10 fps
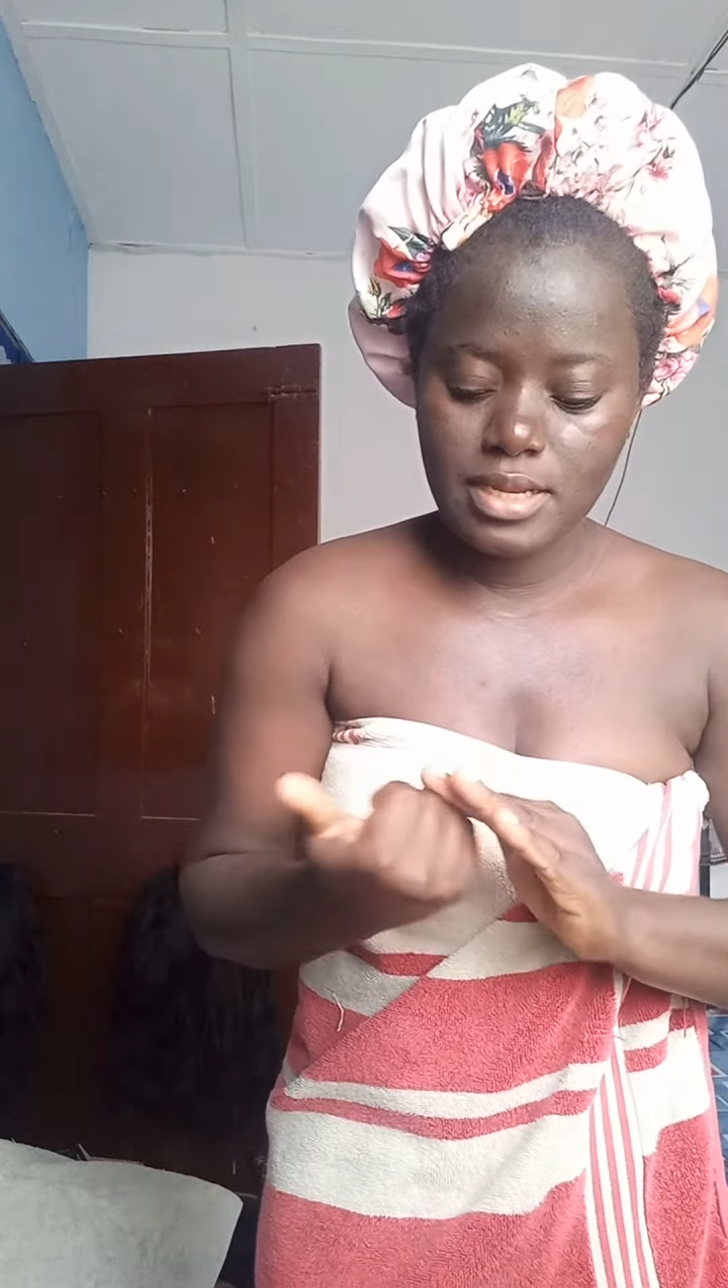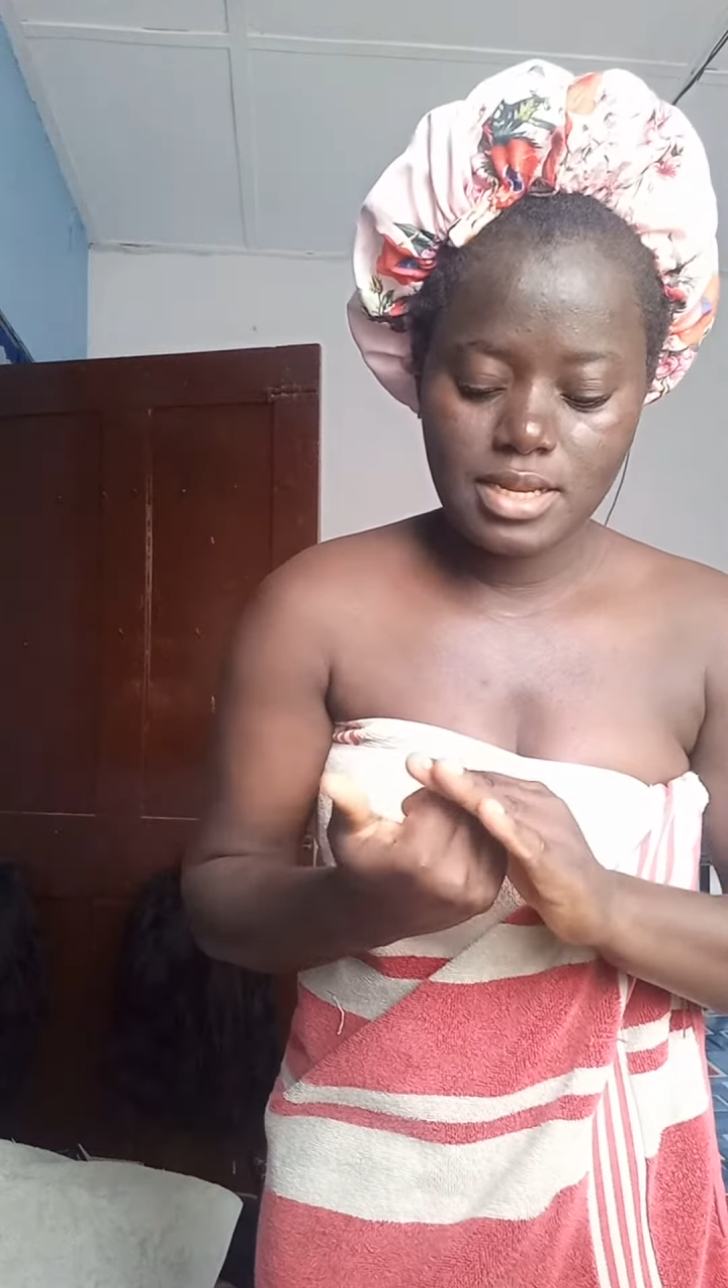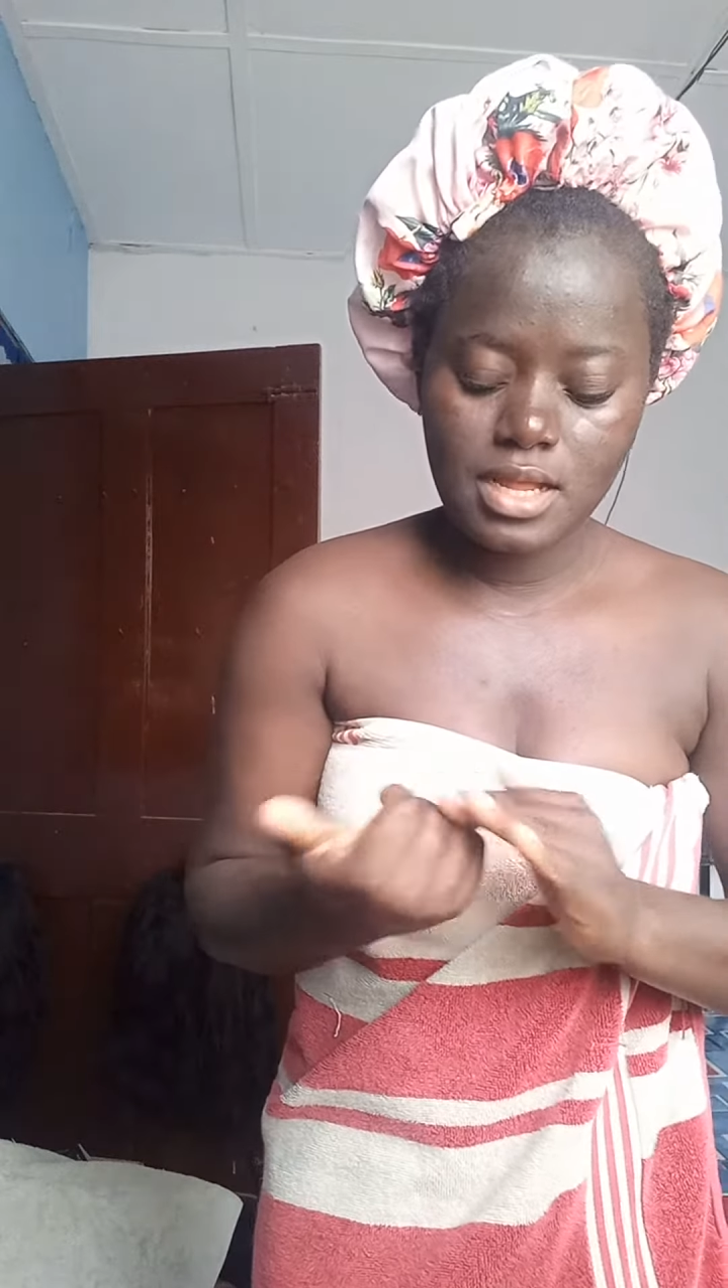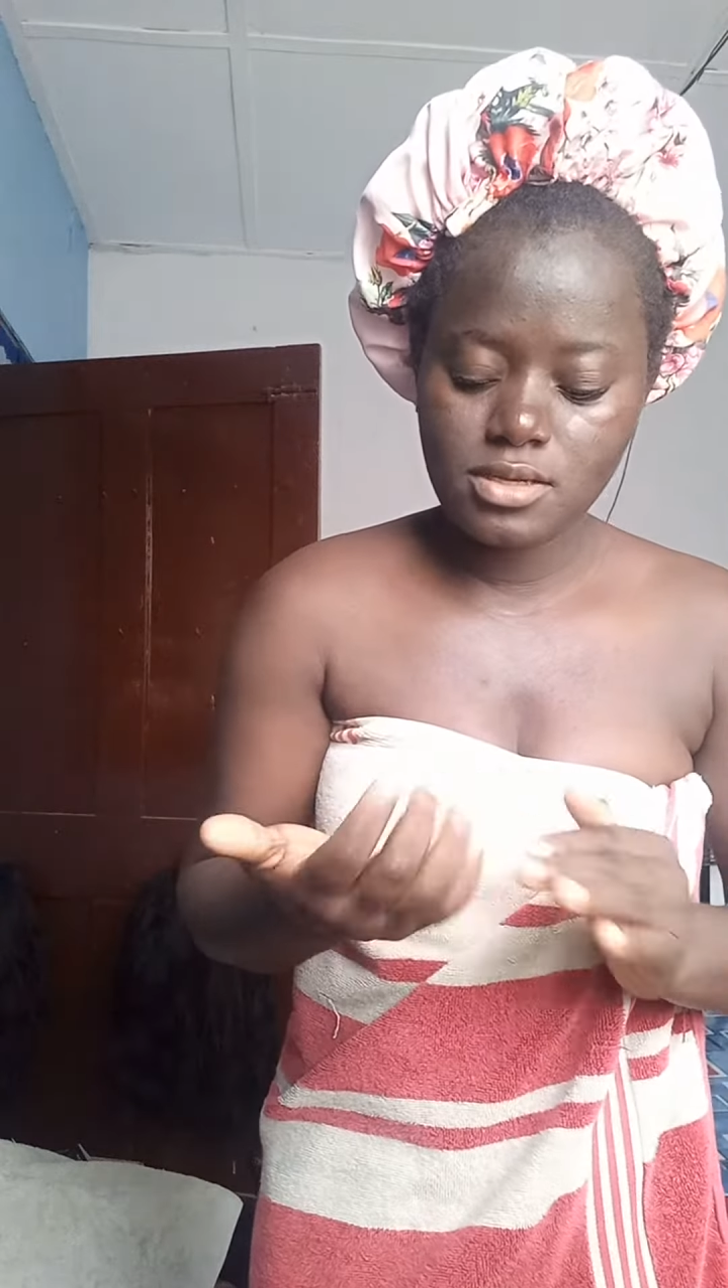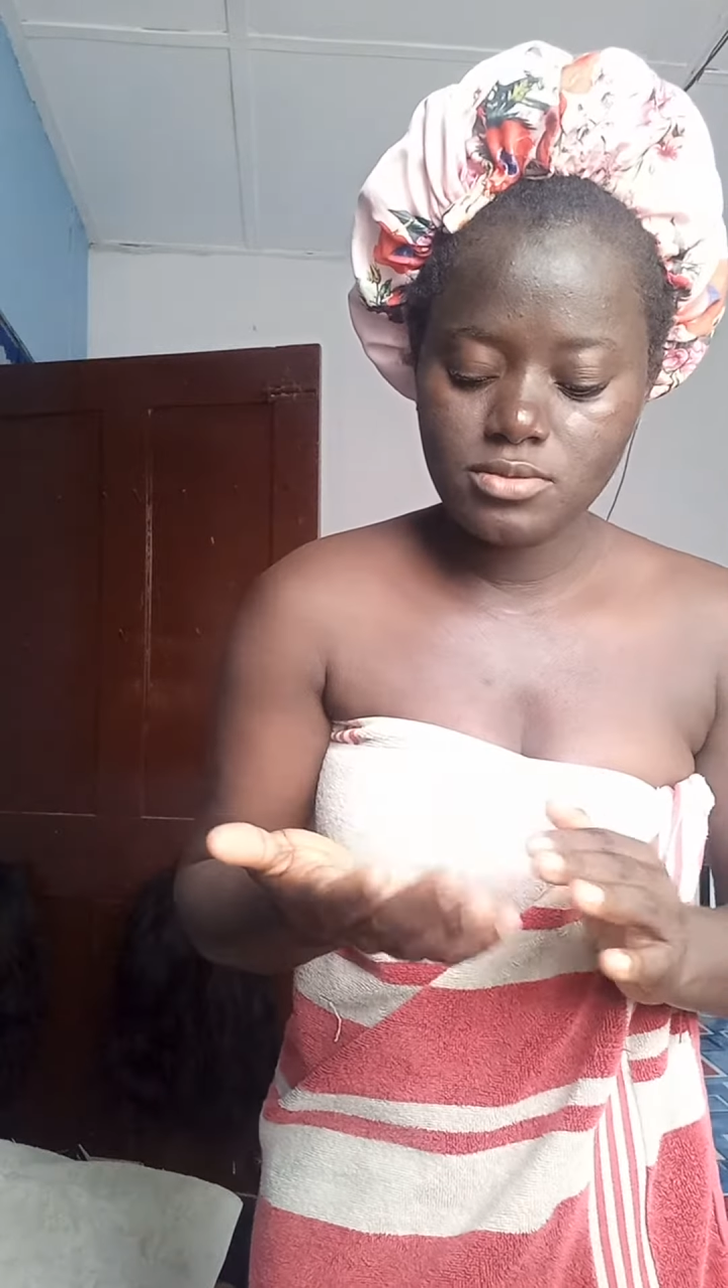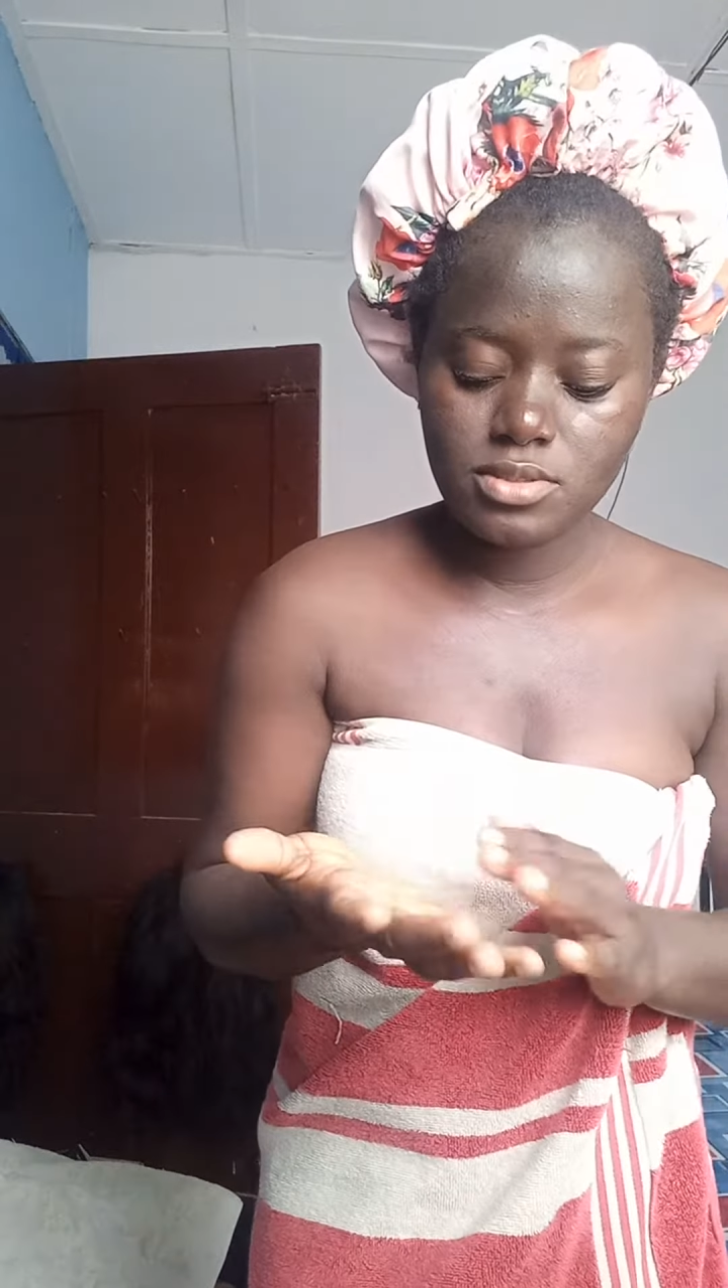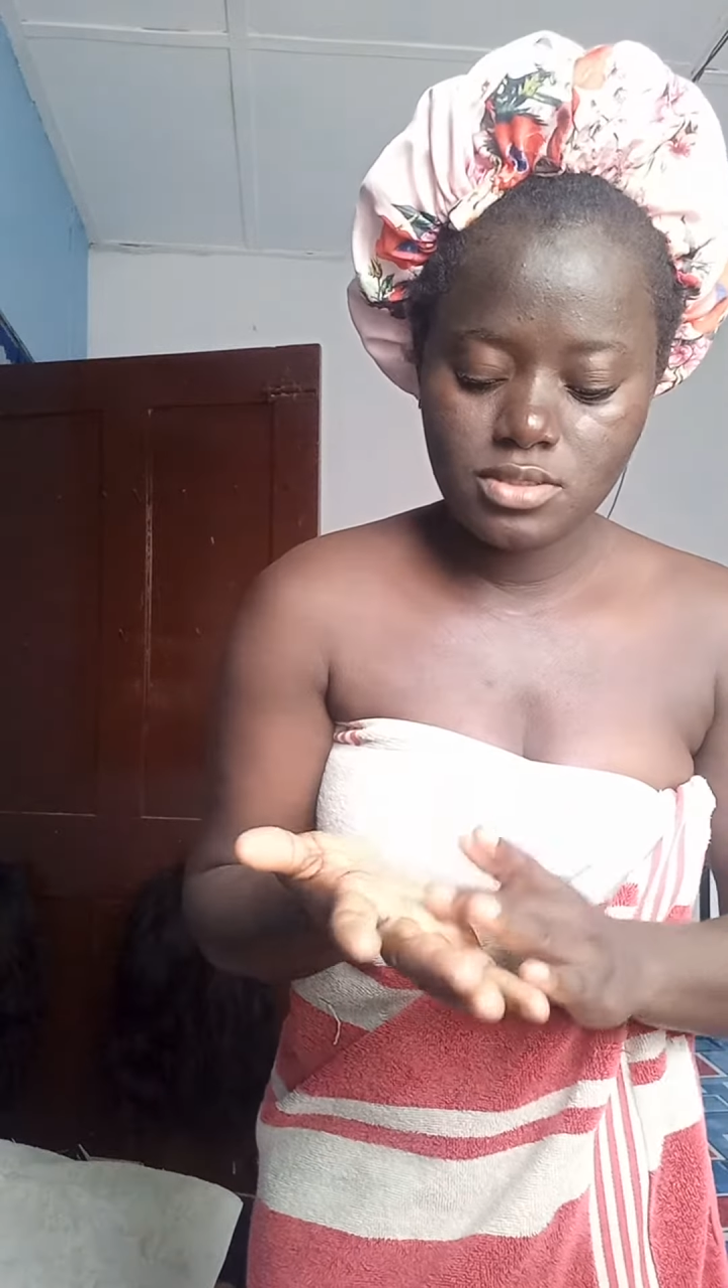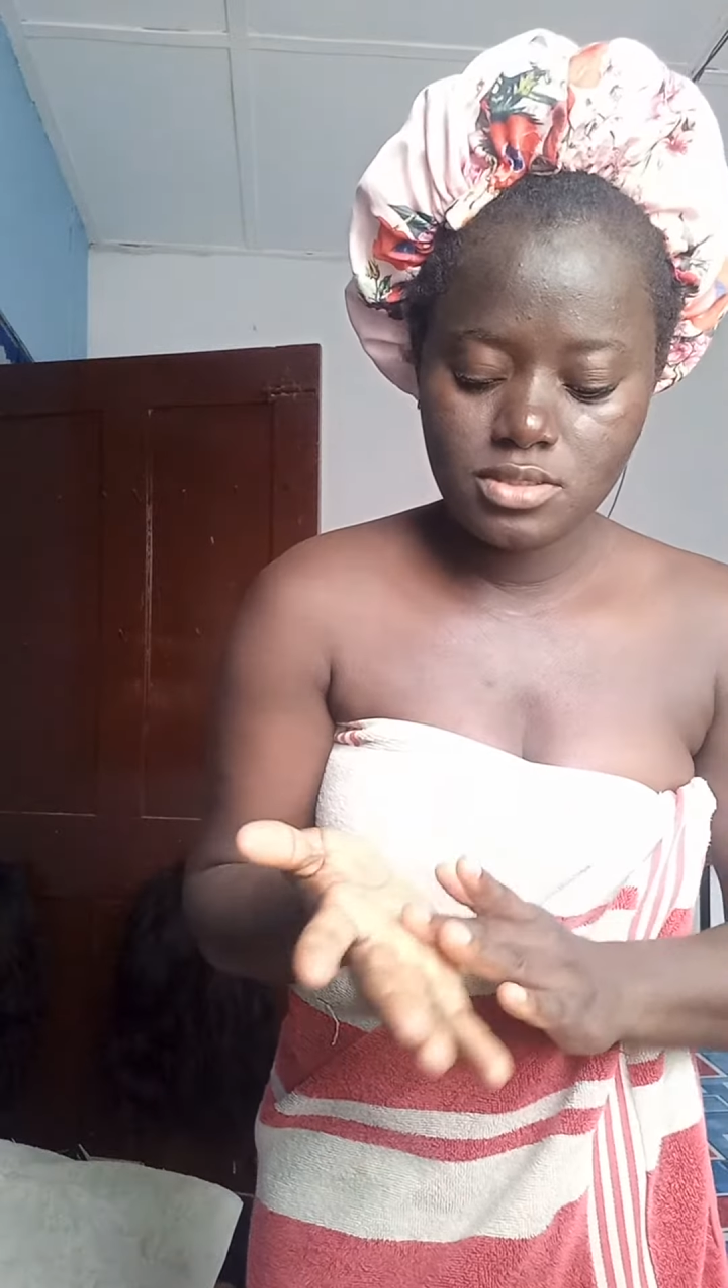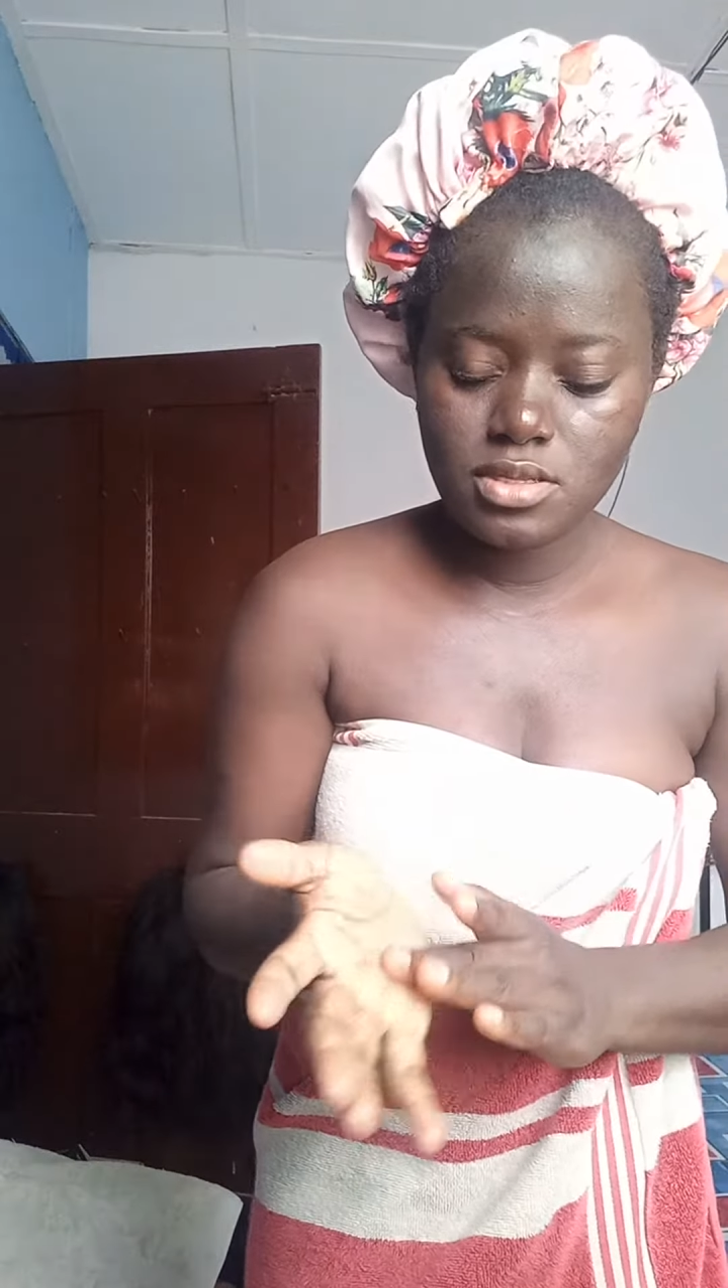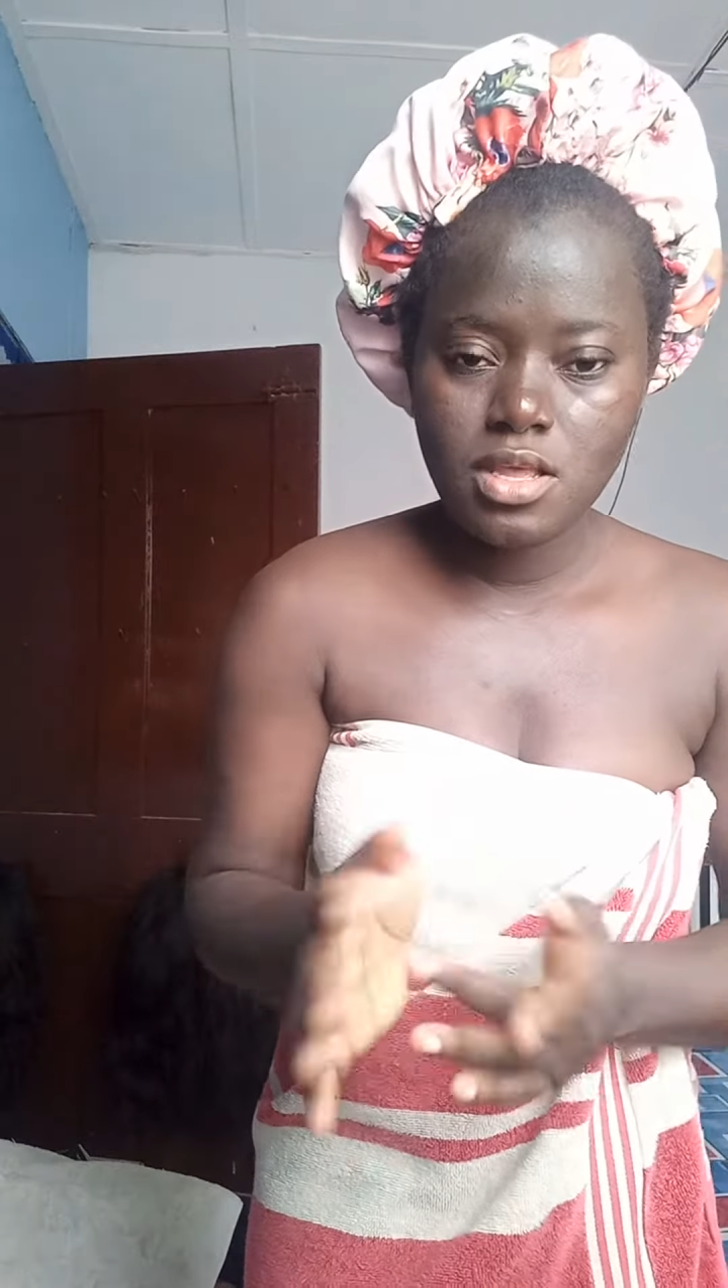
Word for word: knuckles